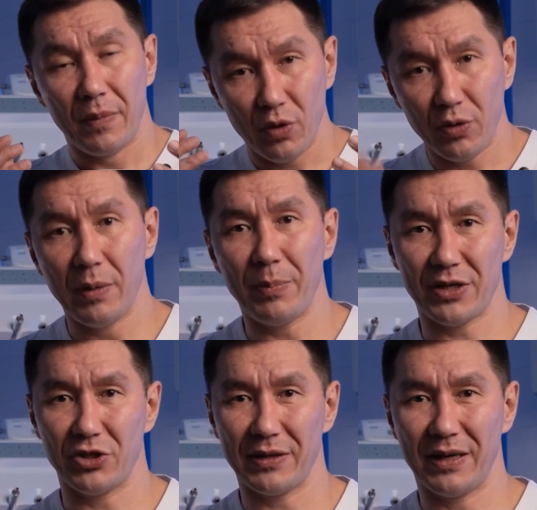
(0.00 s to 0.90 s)
on the
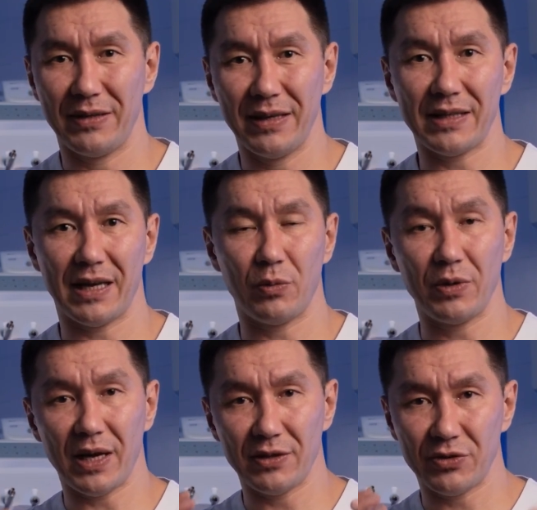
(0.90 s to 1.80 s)
patient, as they say, I would
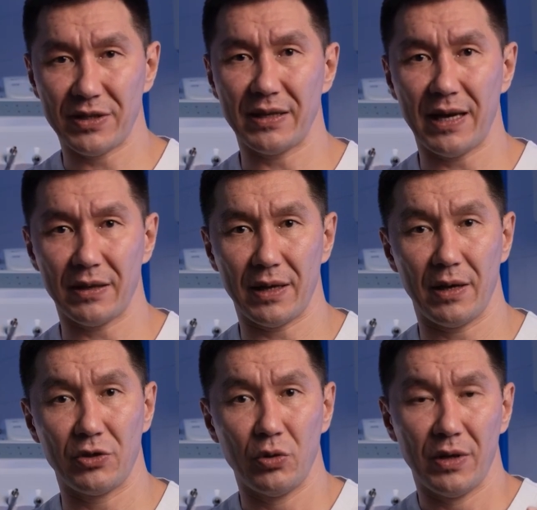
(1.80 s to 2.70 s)
like to say that,
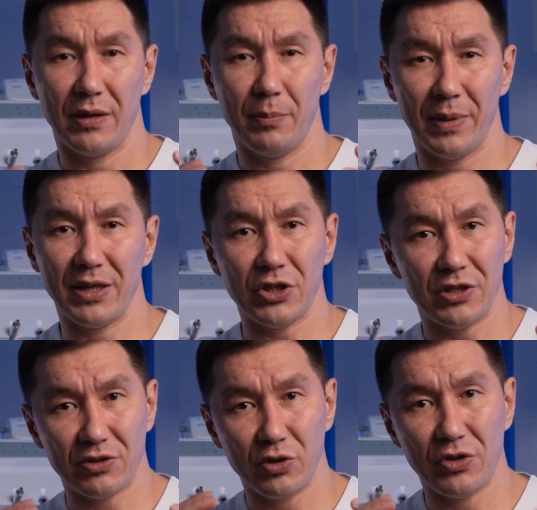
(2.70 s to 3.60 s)
so that the patient
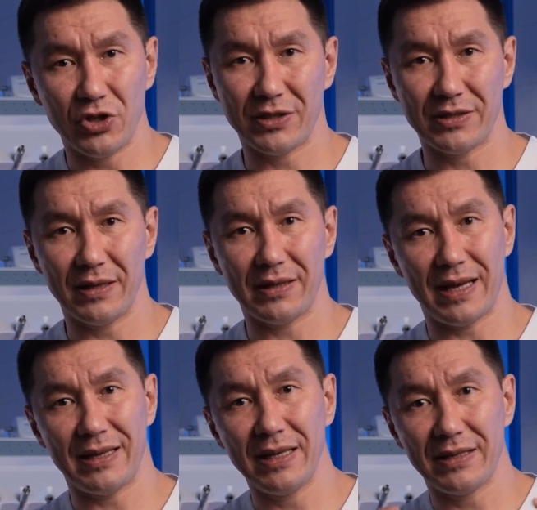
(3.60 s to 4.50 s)
is not just,
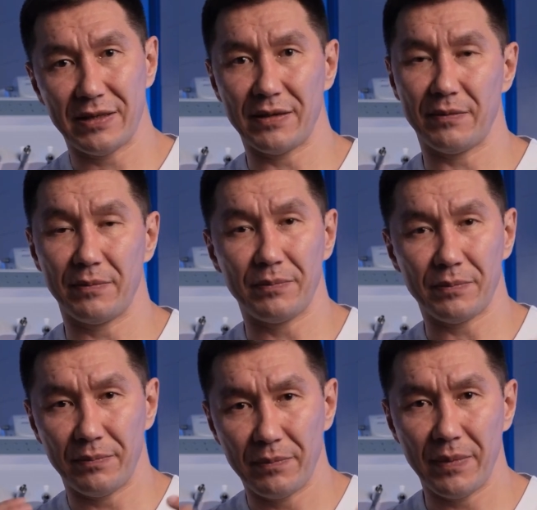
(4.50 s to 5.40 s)
that is,
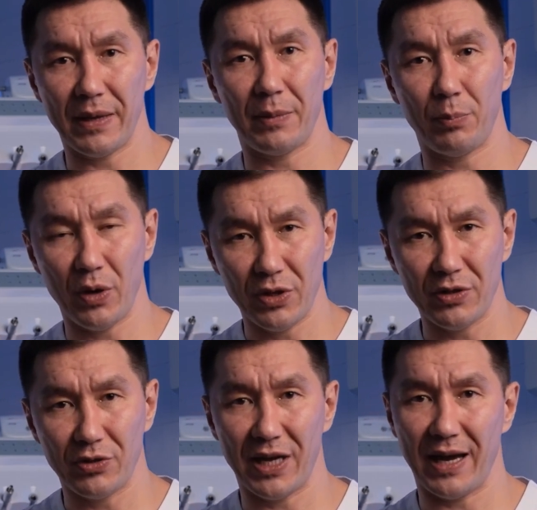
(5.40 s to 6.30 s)
in modern
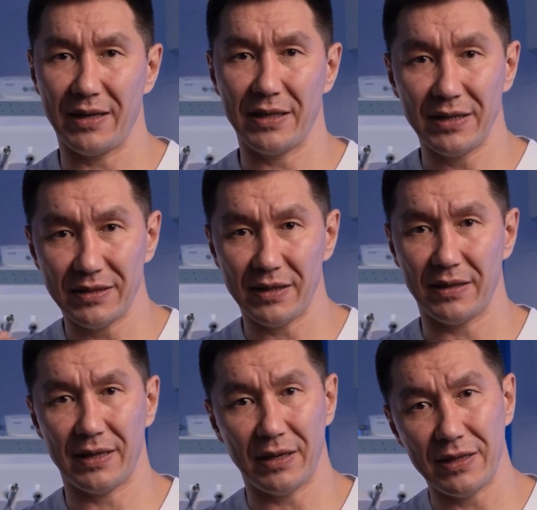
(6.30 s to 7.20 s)
realities,
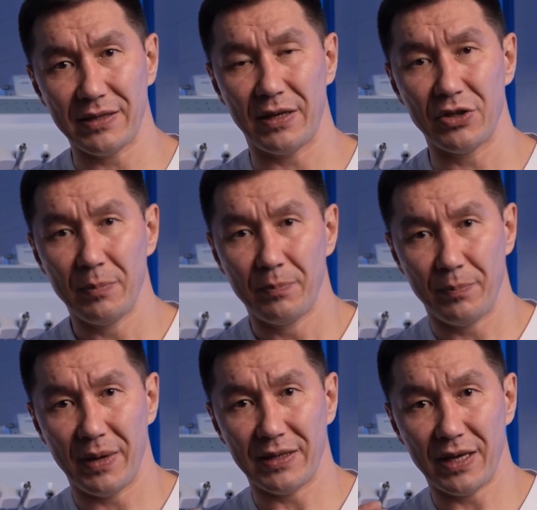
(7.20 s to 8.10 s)
there is such
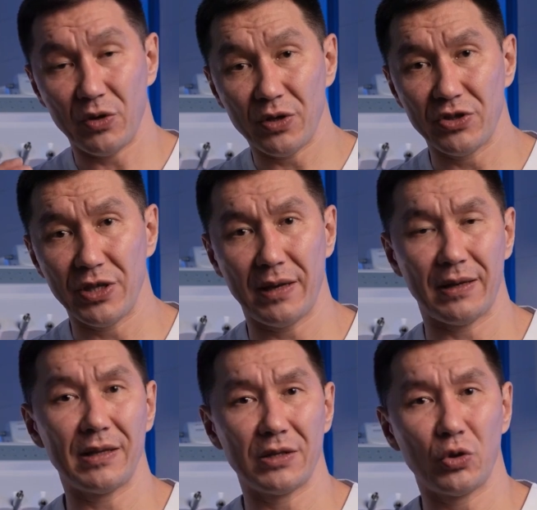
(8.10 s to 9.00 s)
a technology.
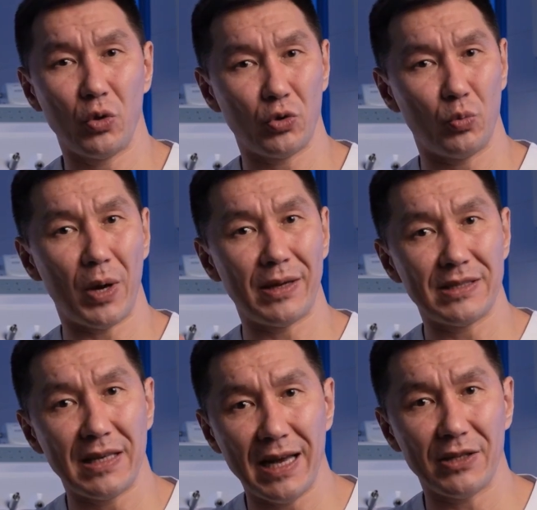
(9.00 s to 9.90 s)
It is called
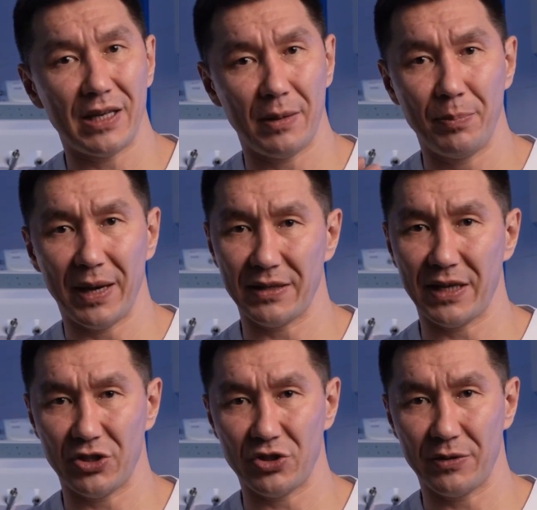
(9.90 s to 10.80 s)
one-stage
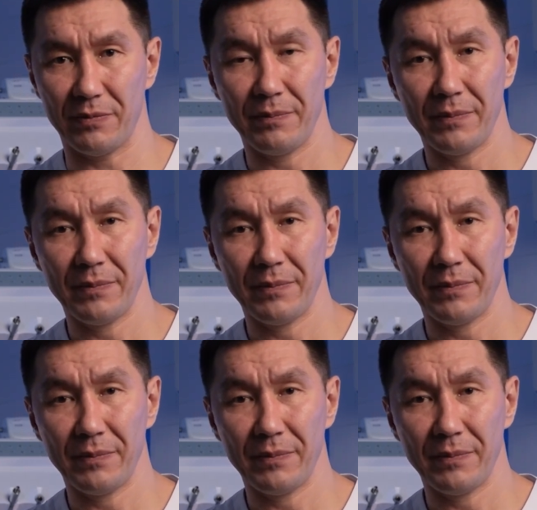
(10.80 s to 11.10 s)
implantation.